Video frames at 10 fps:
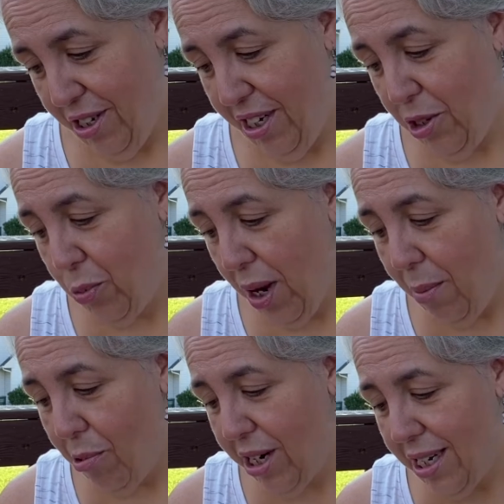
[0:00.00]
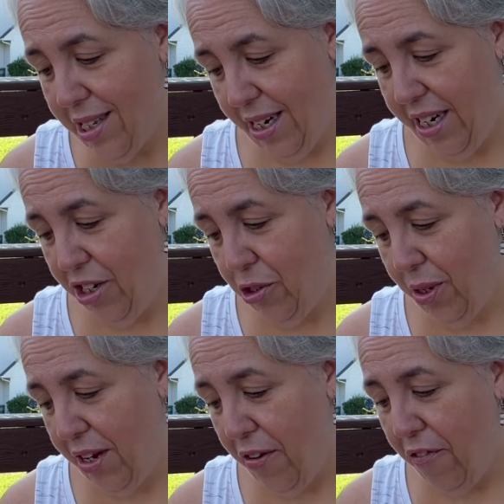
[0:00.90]
It is way more exciting to
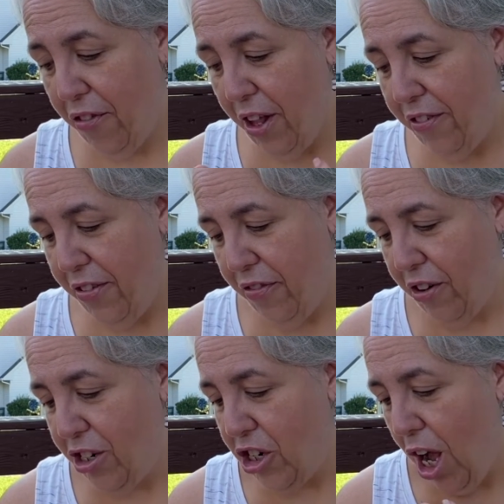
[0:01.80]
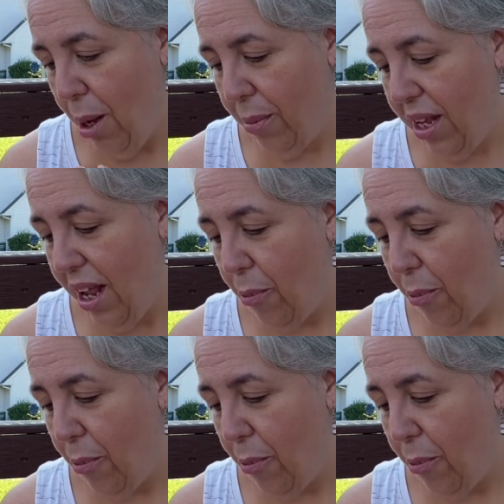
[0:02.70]
eat fluffy French omelet